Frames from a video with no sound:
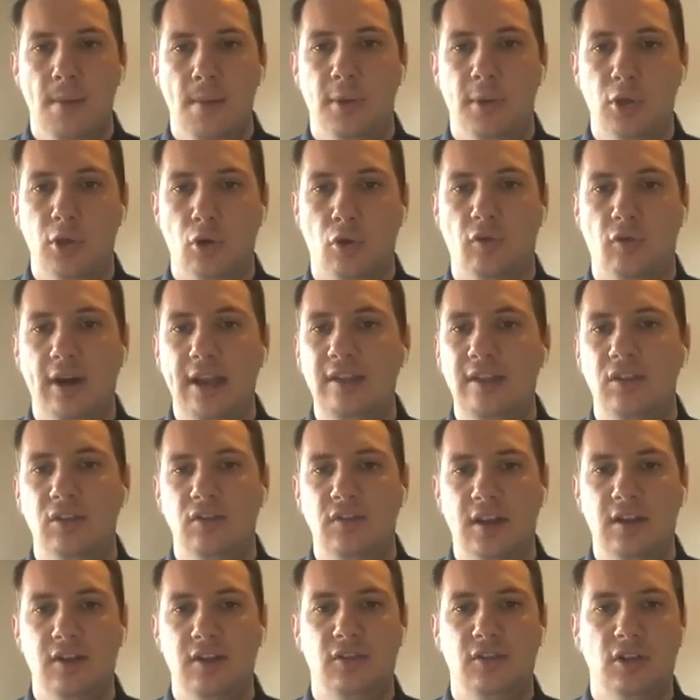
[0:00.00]
but your rate
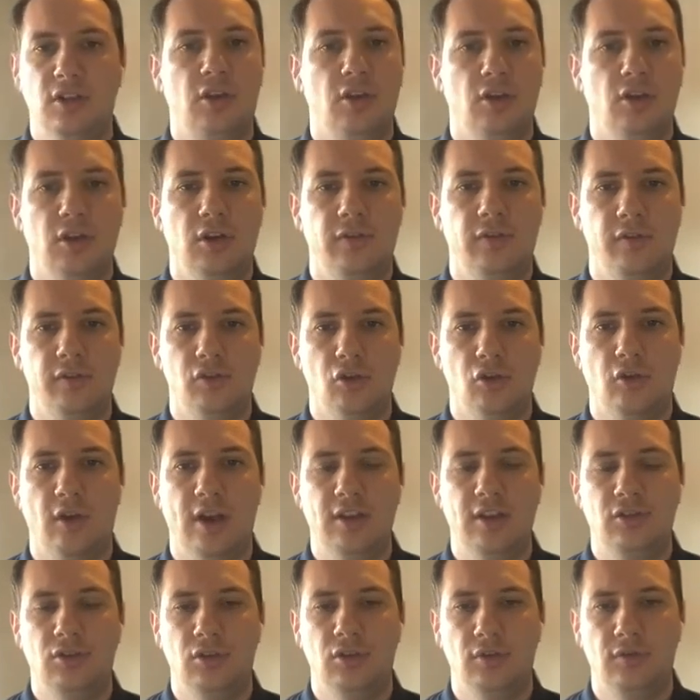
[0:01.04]
is then secured for the
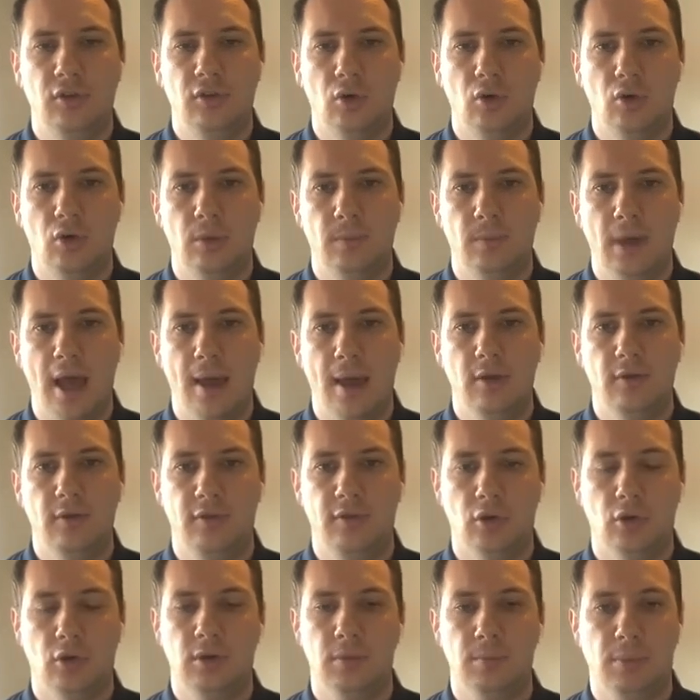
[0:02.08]
duration of your
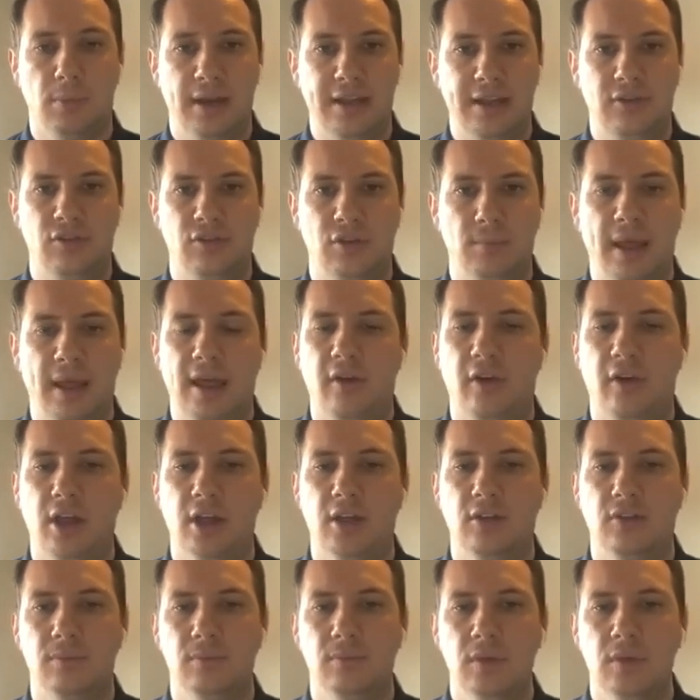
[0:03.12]
completion
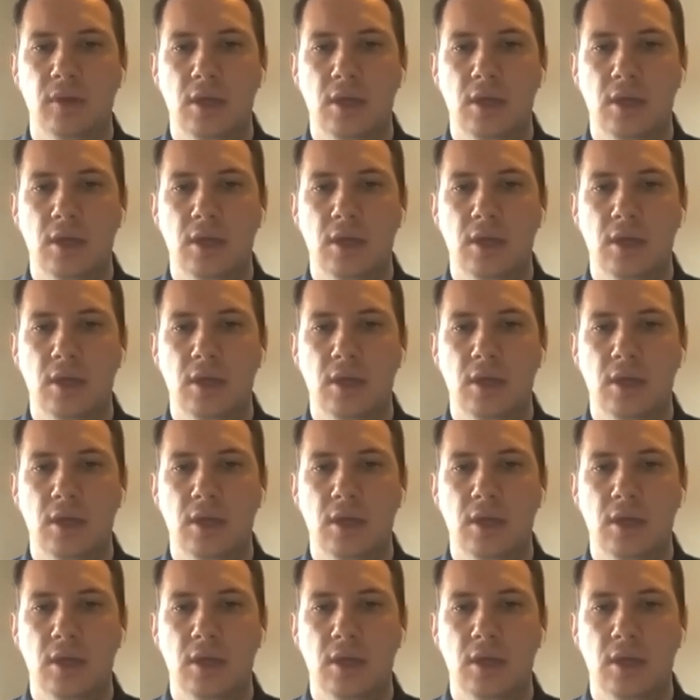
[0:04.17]
period.